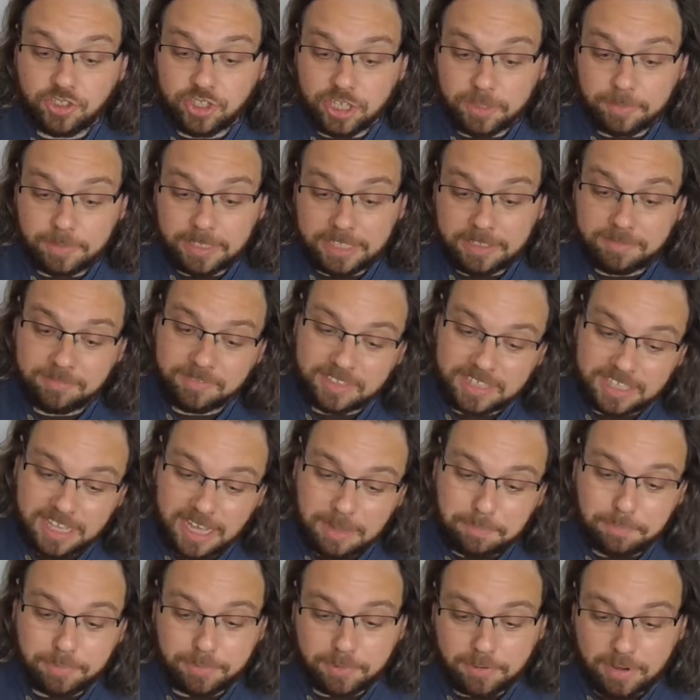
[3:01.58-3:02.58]
Germany
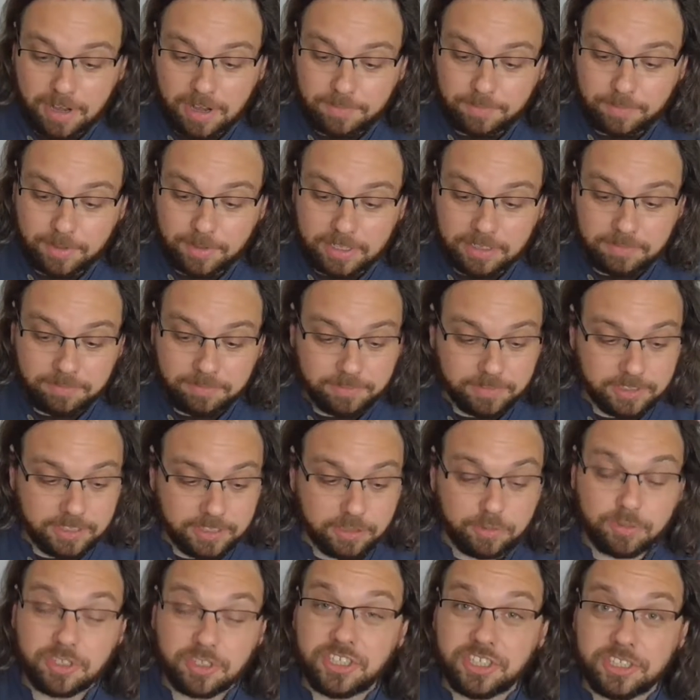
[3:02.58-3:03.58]
kept roughly
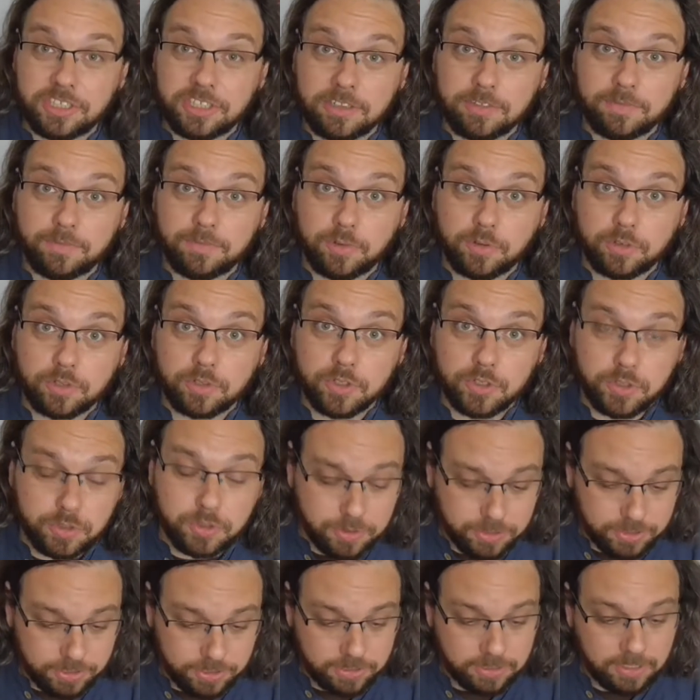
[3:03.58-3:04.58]
the original 4
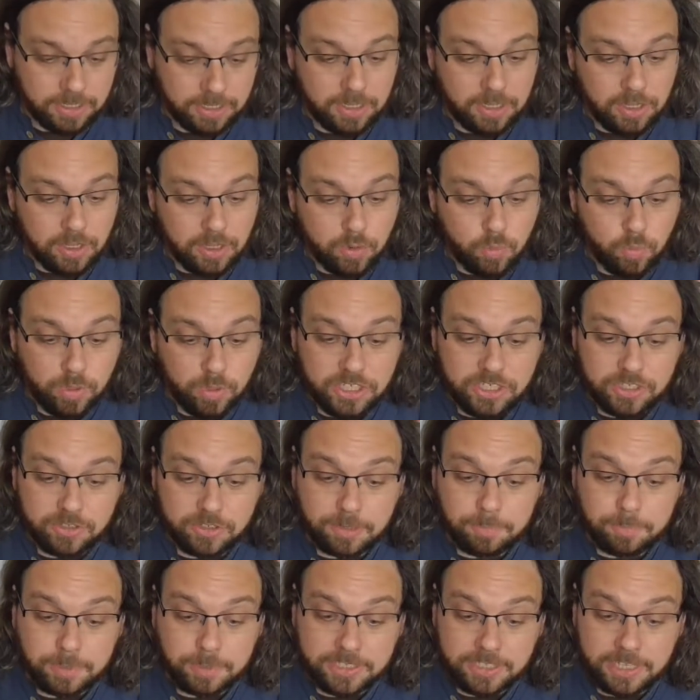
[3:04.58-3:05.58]
suits, which
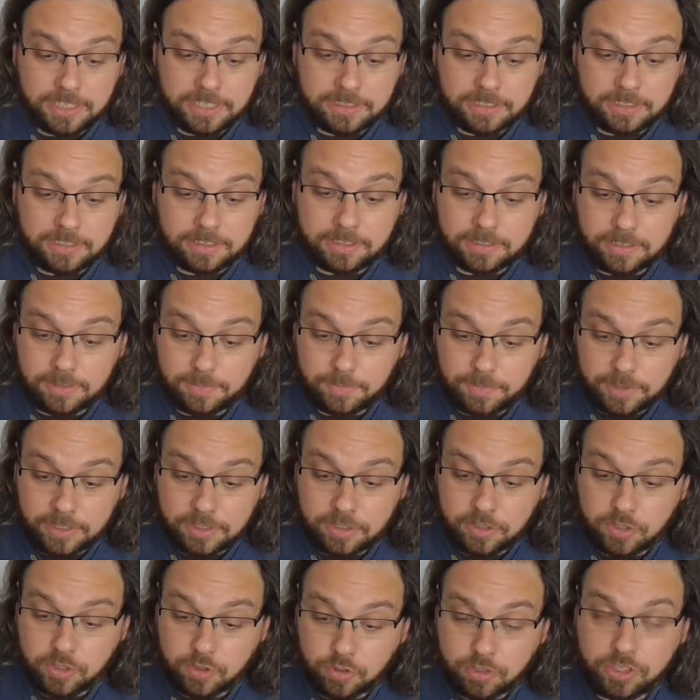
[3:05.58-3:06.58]
represented
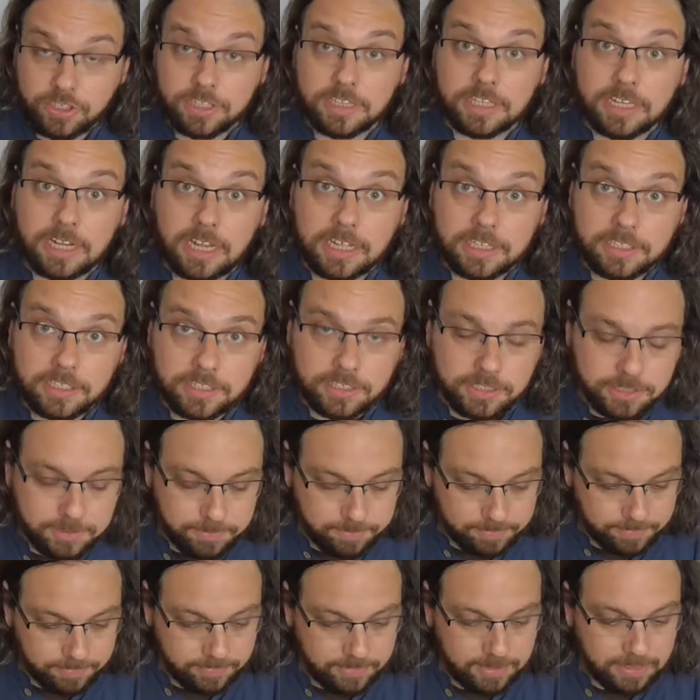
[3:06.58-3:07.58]
different social classes.
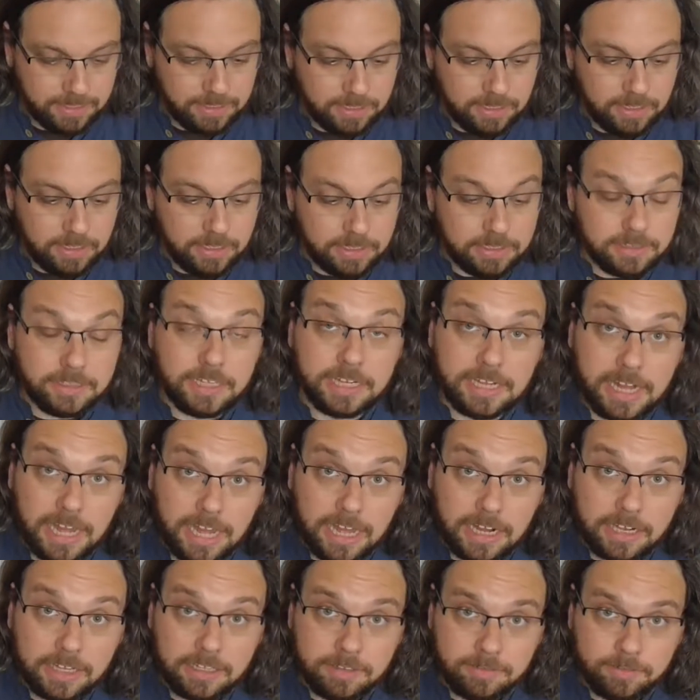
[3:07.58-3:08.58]

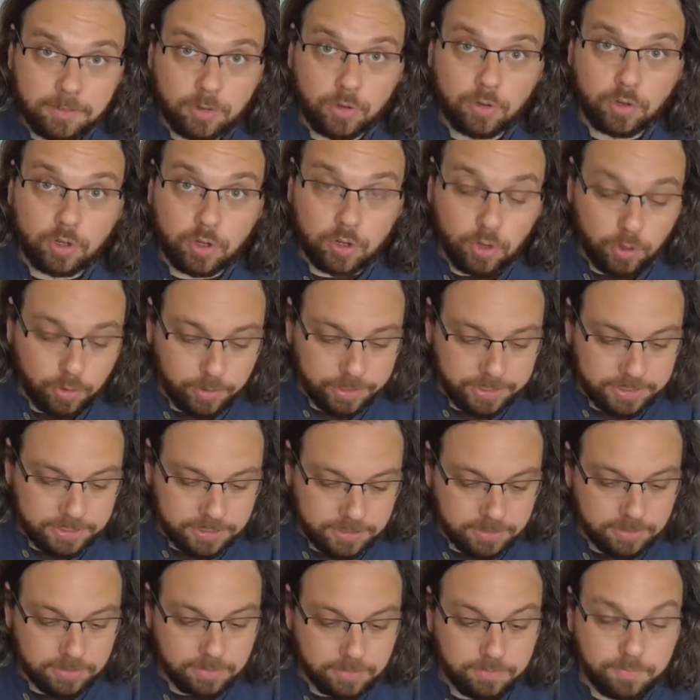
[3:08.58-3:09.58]
Denari, or
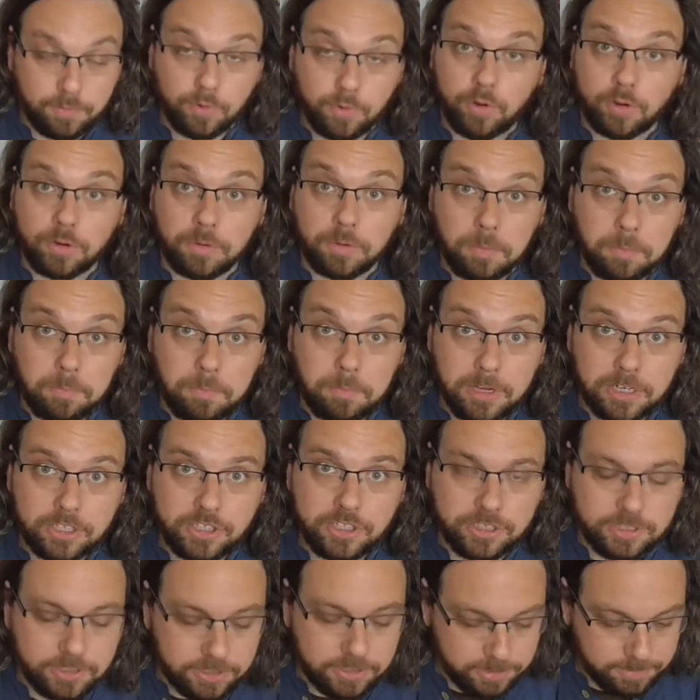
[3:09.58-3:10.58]
coins, for
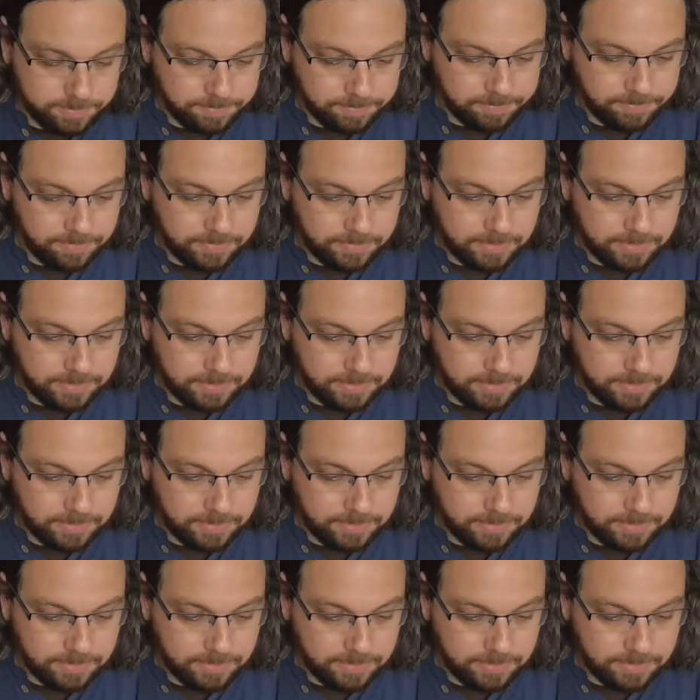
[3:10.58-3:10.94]
merchants.